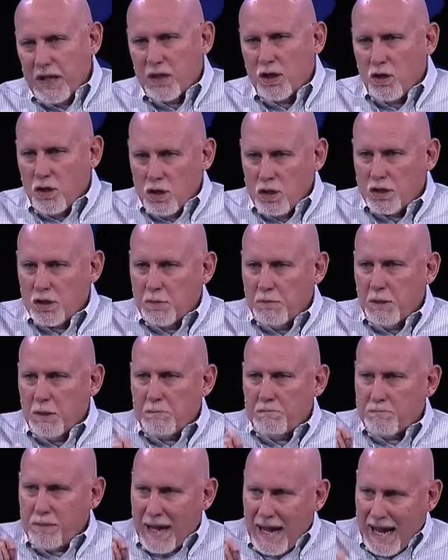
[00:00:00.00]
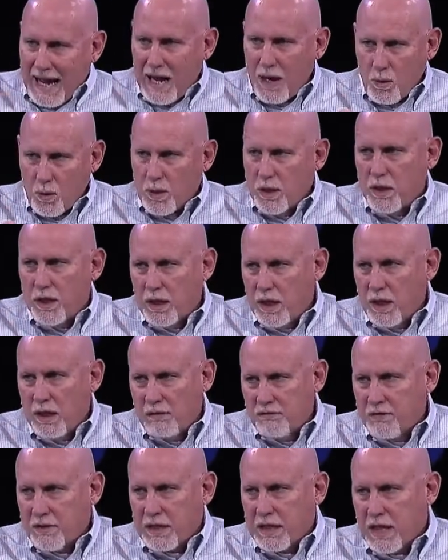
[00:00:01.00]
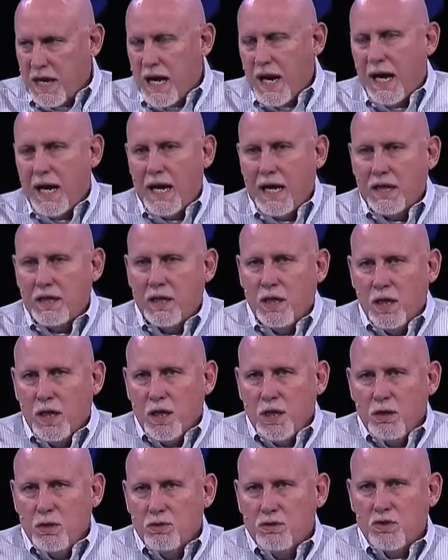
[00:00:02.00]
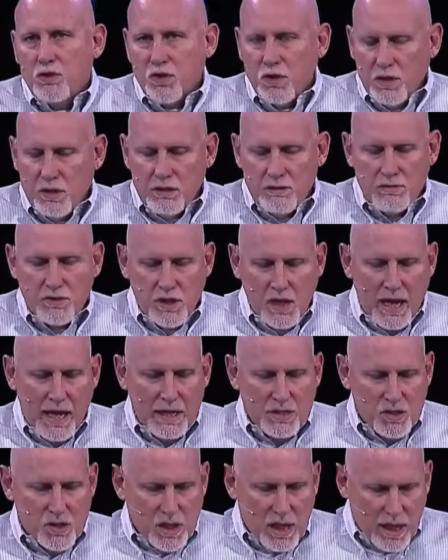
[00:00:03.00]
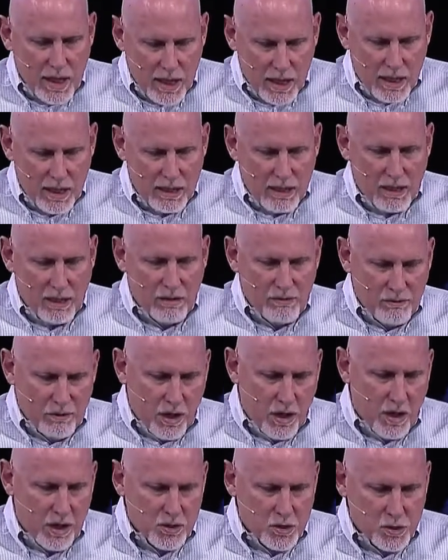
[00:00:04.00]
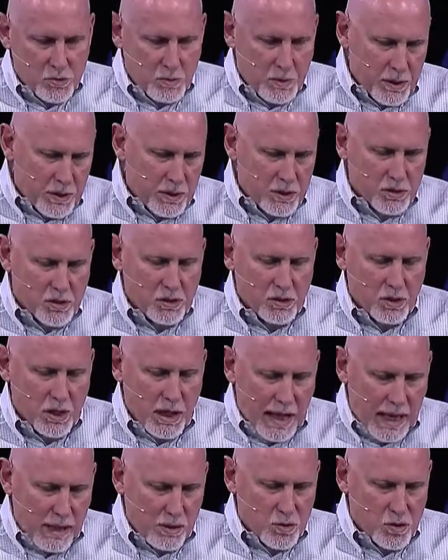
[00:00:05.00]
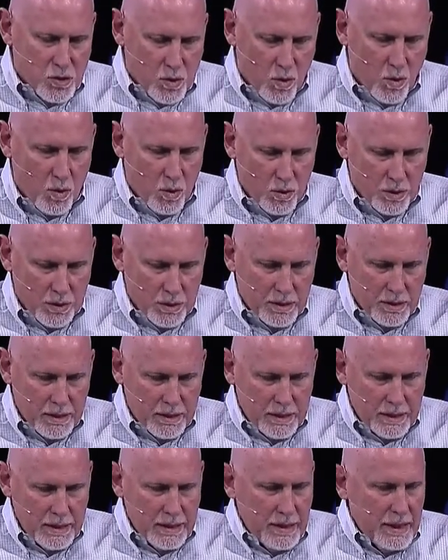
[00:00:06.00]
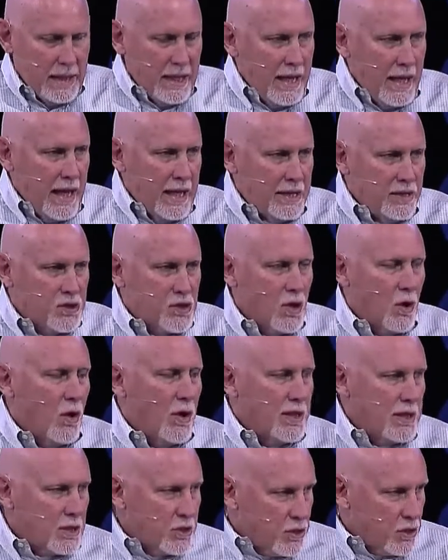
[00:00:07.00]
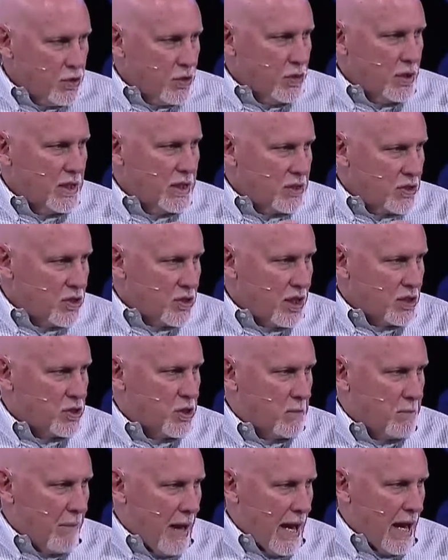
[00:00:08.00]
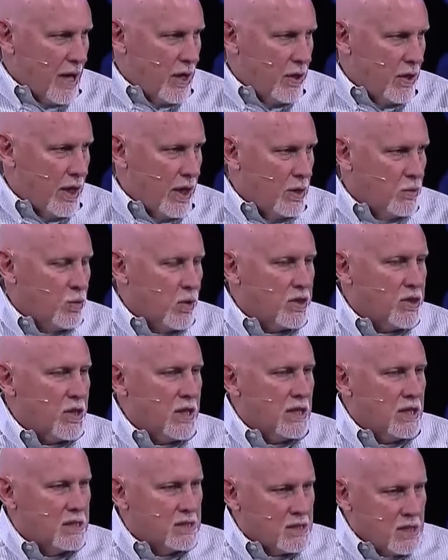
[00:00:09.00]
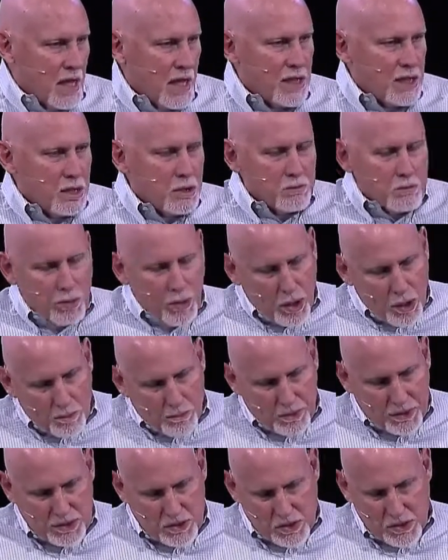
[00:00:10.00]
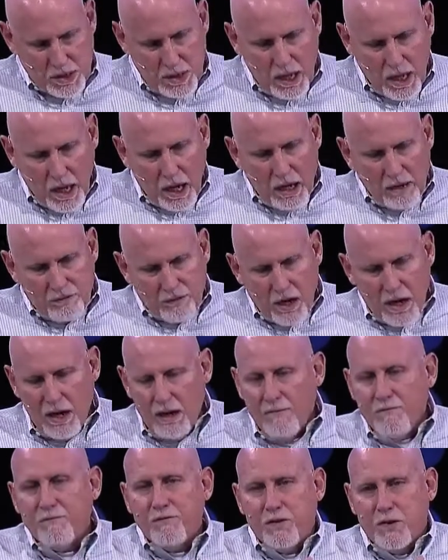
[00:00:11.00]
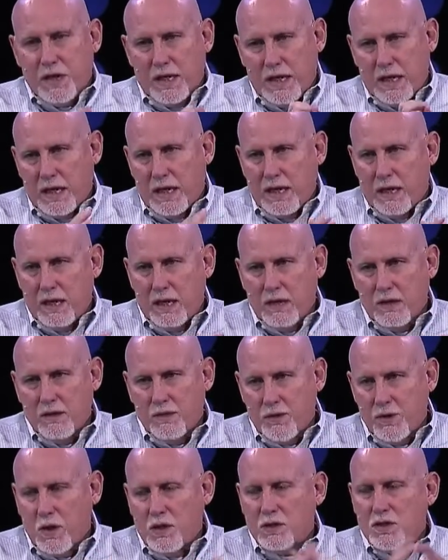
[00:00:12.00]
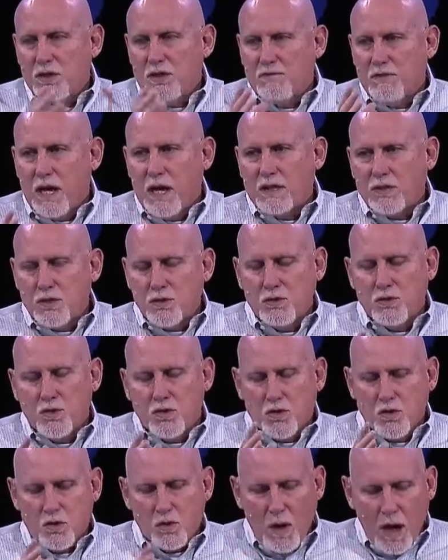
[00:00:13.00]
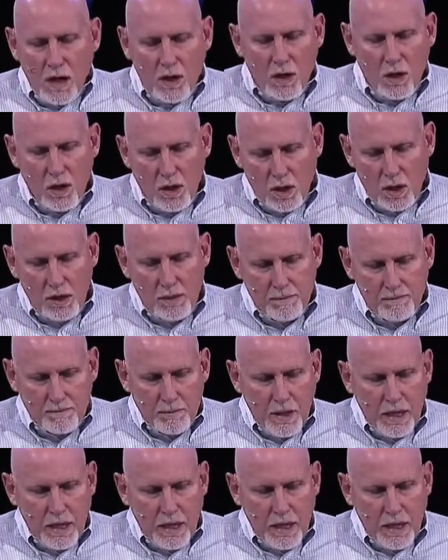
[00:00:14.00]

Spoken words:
and ultimate power of the God who serves as the head of our spiritual household. And he's going to do it in such a manner and with the intended purpose of comforting those of us who struggle